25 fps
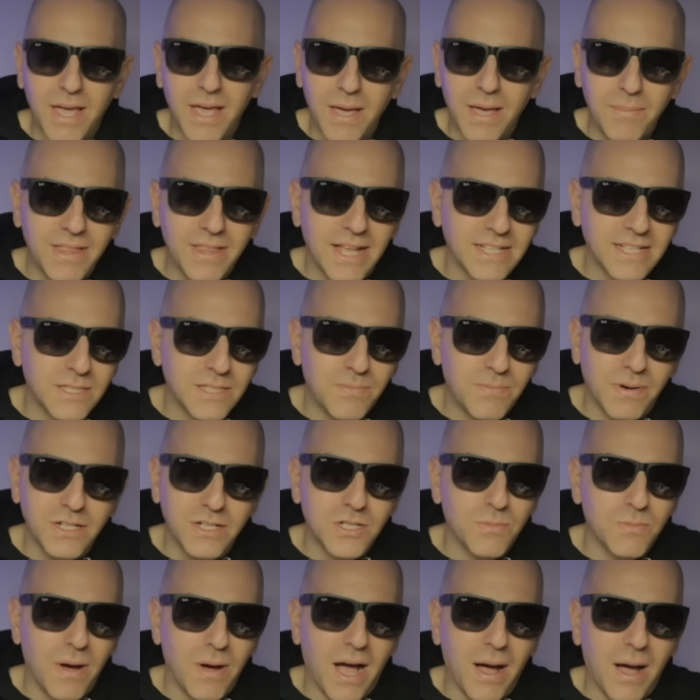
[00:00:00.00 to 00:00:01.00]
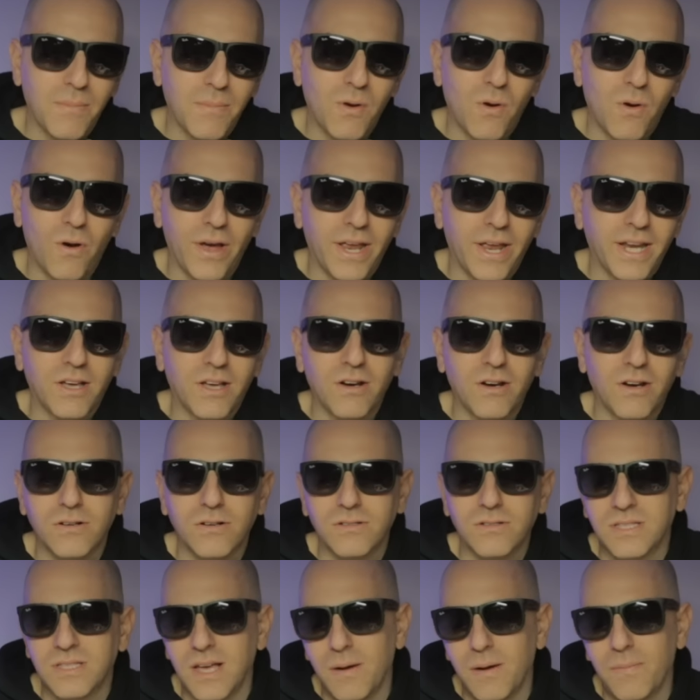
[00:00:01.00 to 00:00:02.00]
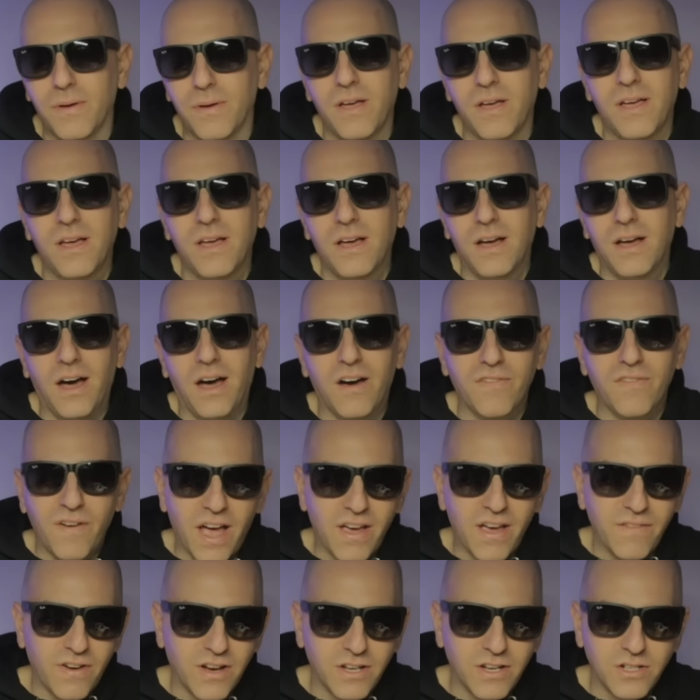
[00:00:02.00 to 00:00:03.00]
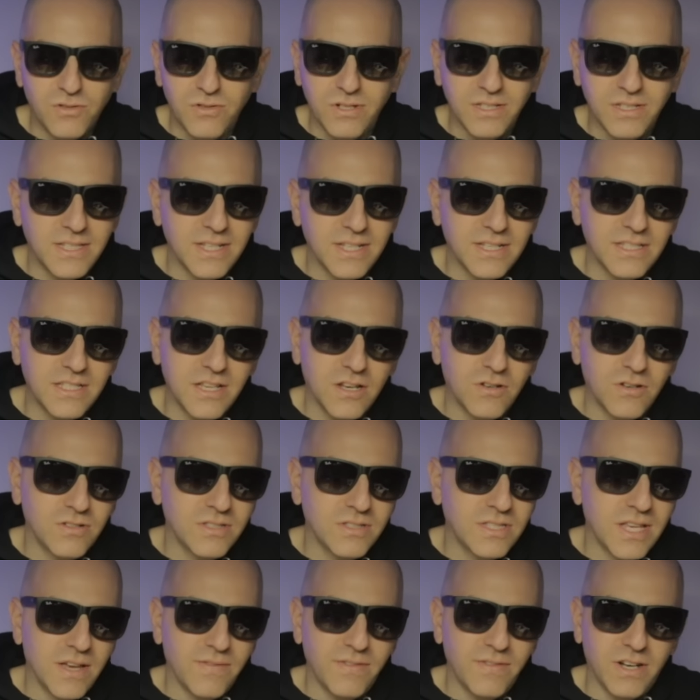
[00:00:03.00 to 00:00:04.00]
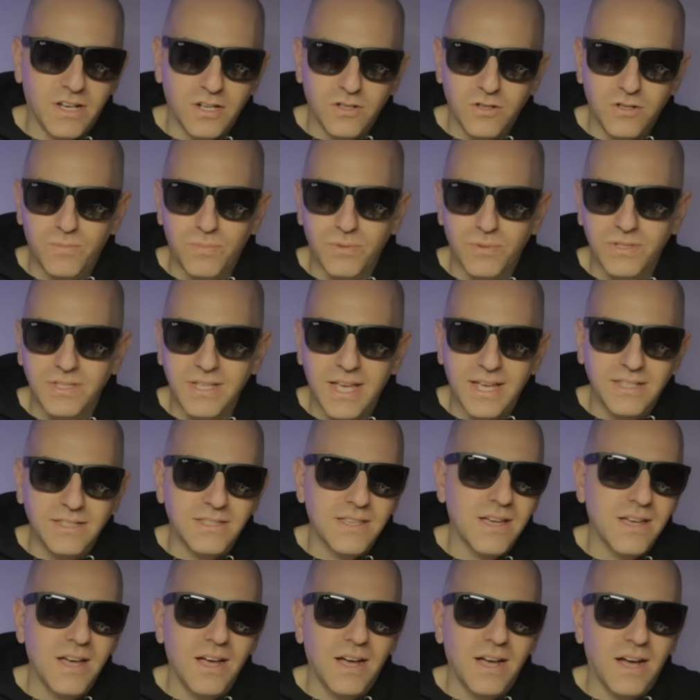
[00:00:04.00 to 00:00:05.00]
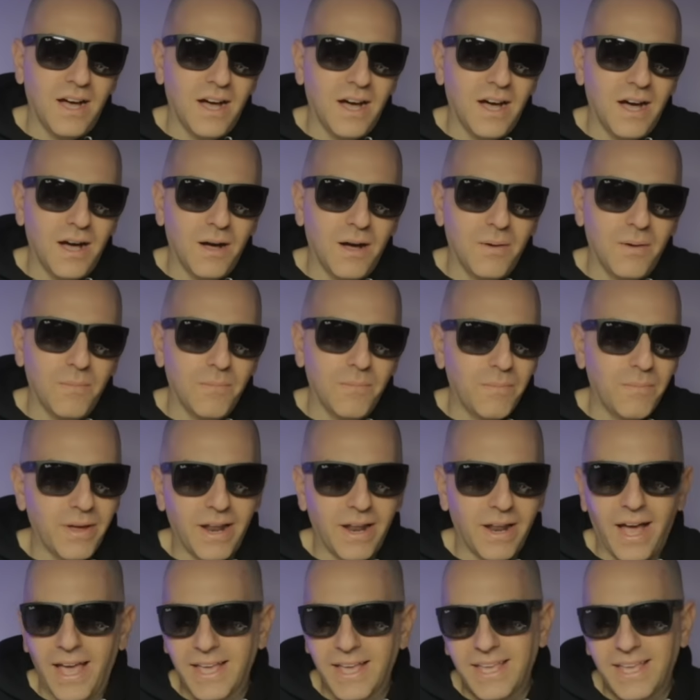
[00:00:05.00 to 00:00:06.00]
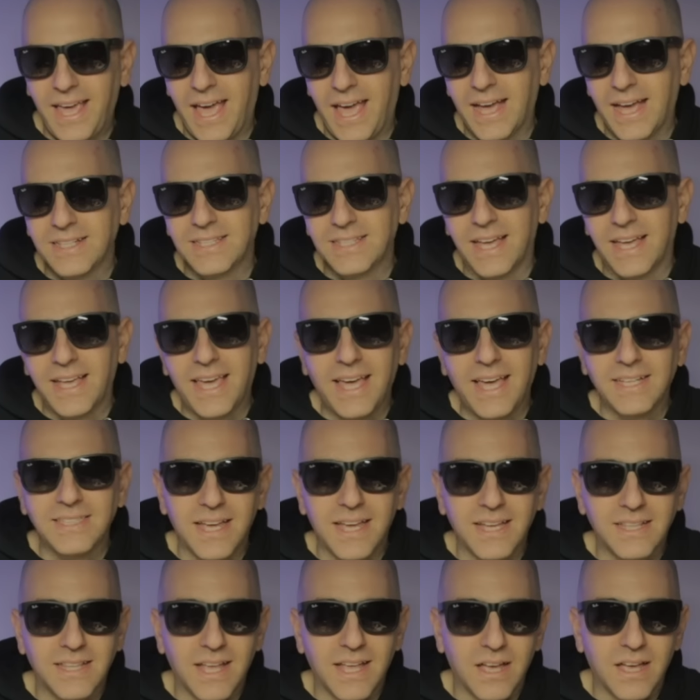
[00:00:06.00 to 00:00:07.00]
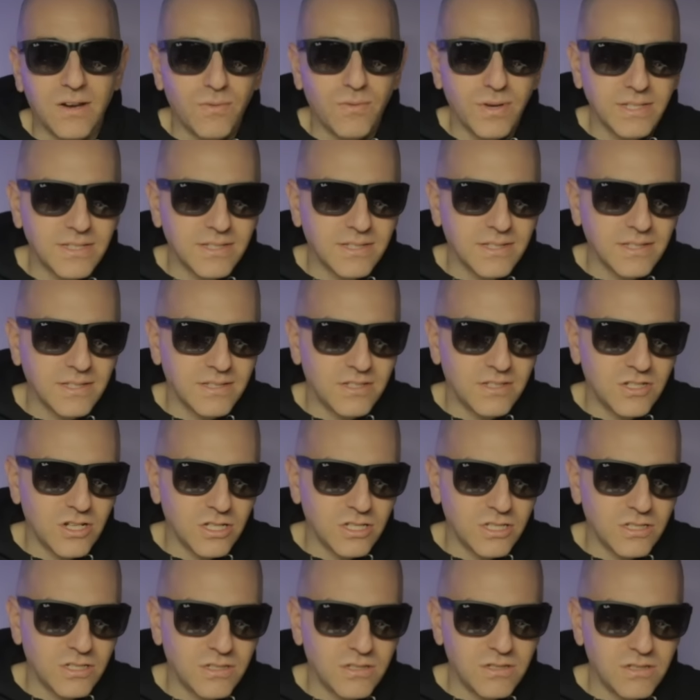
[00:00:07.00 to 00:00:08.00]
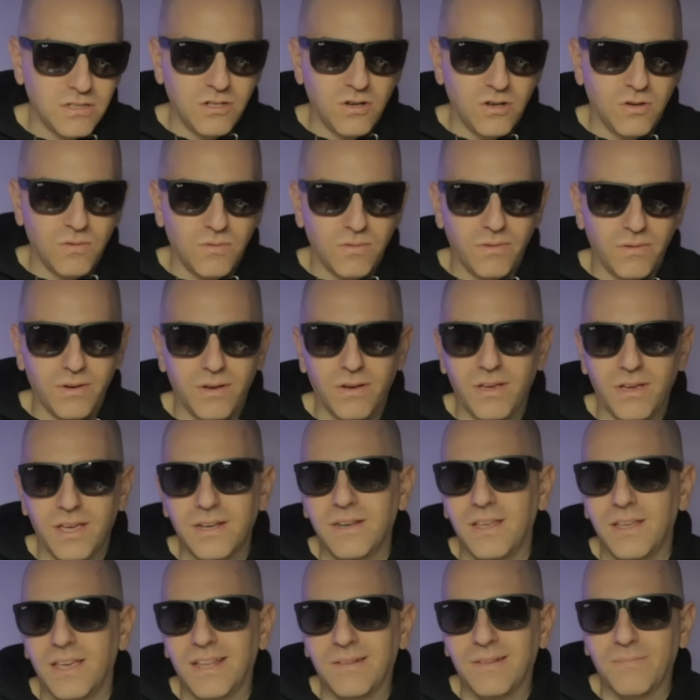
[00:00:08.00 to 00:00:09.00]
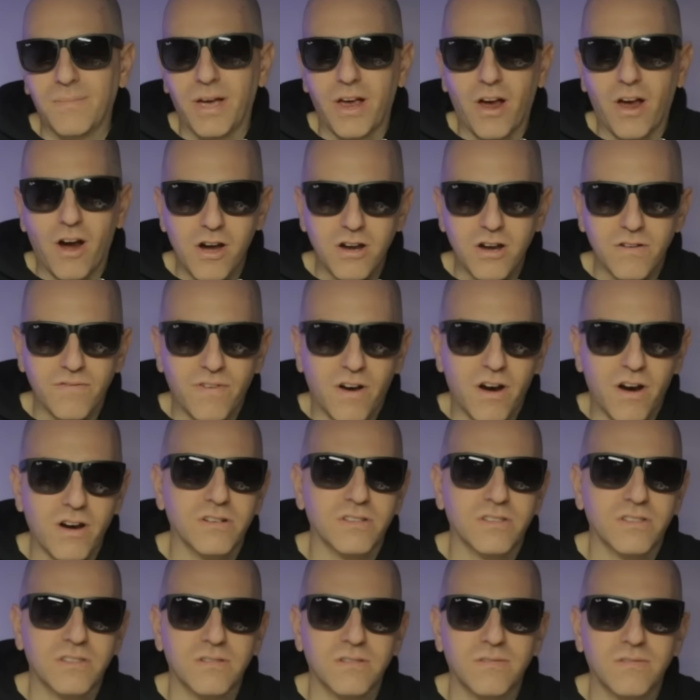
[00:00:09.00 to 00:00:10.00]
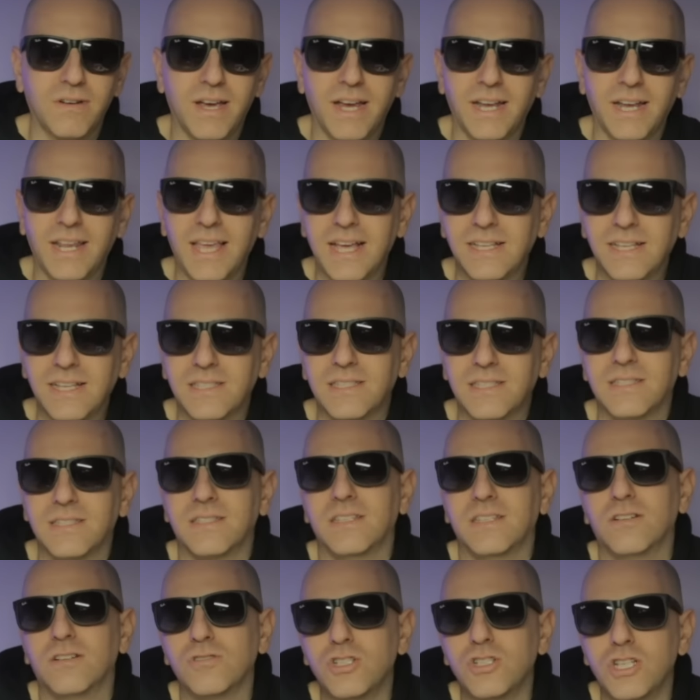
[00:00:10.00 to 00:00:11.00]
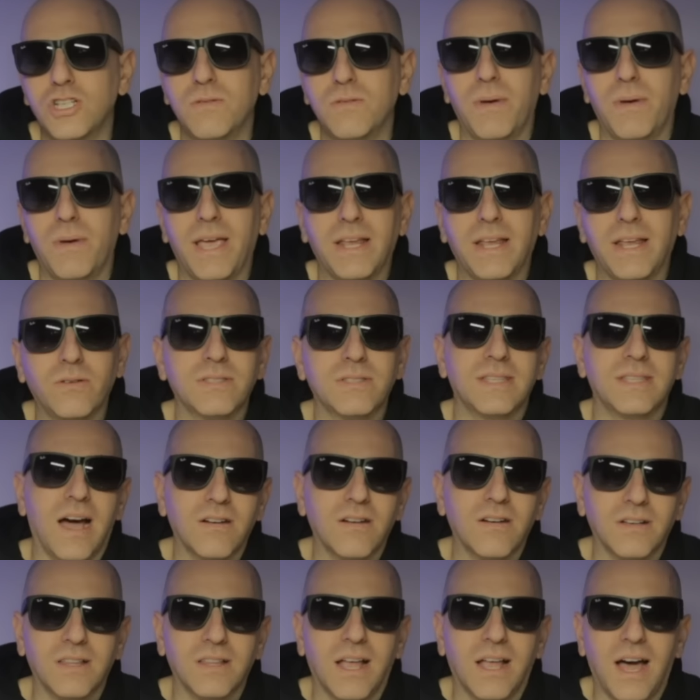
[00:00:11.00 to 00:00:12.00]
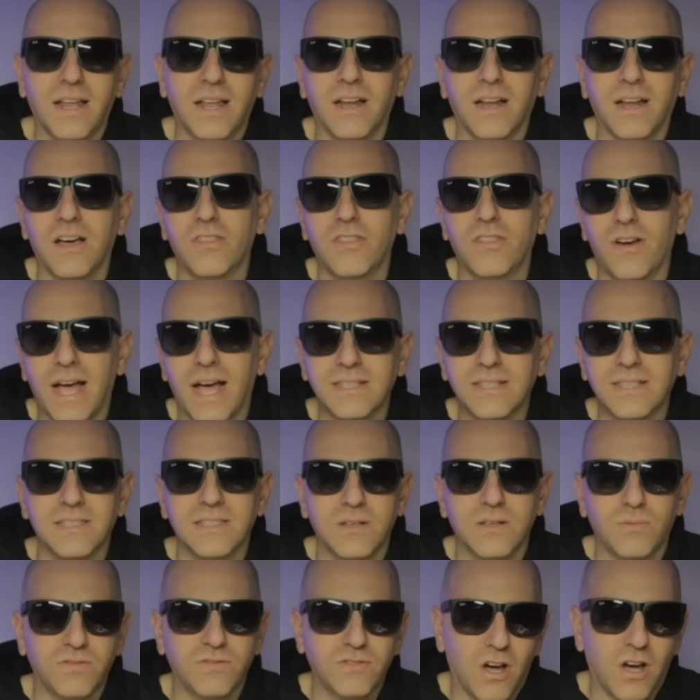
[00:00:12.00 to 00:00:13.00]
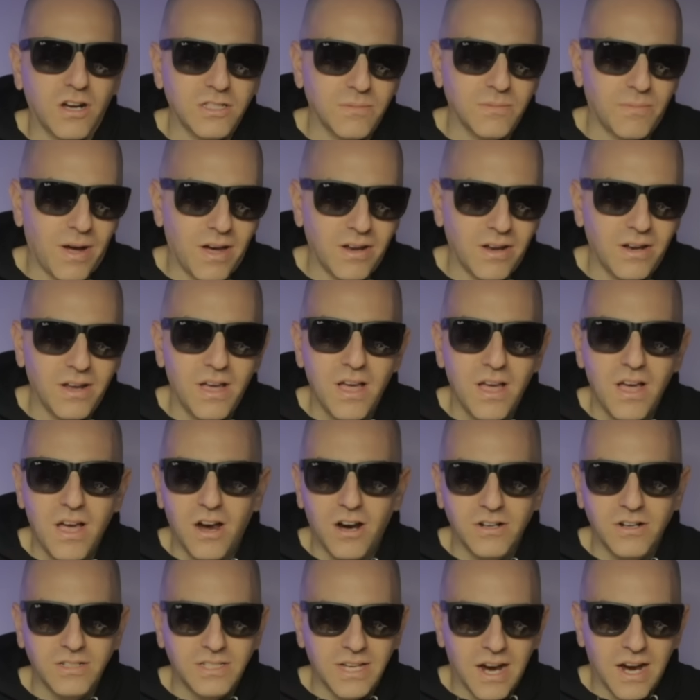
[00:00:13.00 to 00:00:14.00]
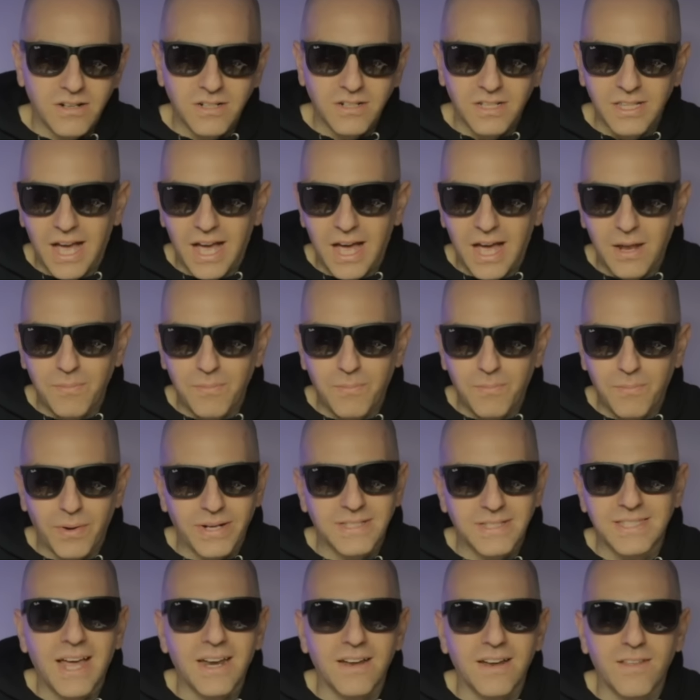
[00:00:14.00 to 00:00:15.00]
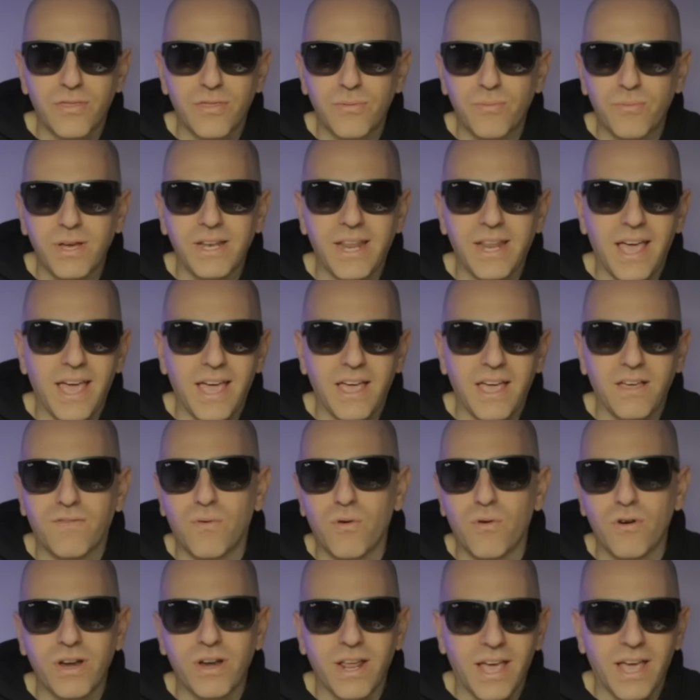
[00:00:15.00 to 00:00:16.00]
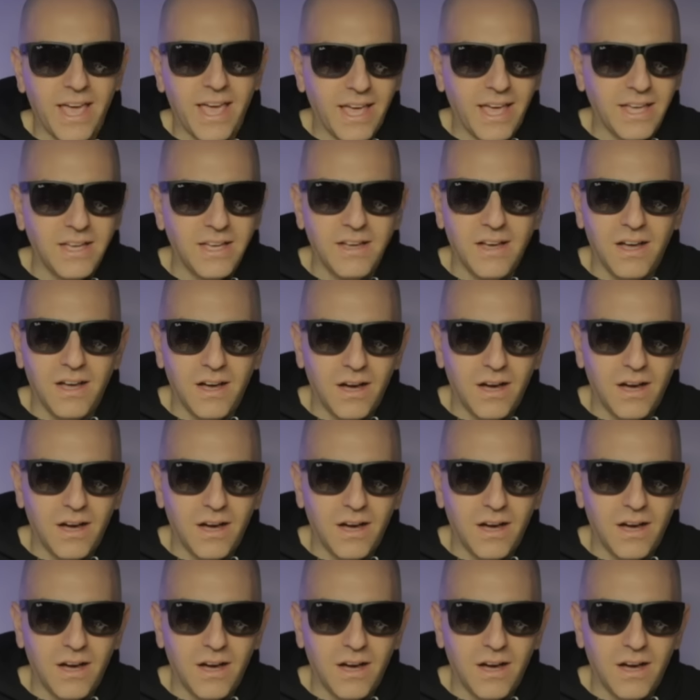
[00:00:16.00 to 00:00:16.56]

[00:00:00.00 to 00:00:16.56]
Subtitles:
Maybe that SpongeBob coin goes up 500, 600, 700%. But I can't take that risk just, in my heart of hearts, right? Yes, Shiba Inu is down a lot. Other assets that we've talked about are down a lot, but it's not a 3-day, 4-day,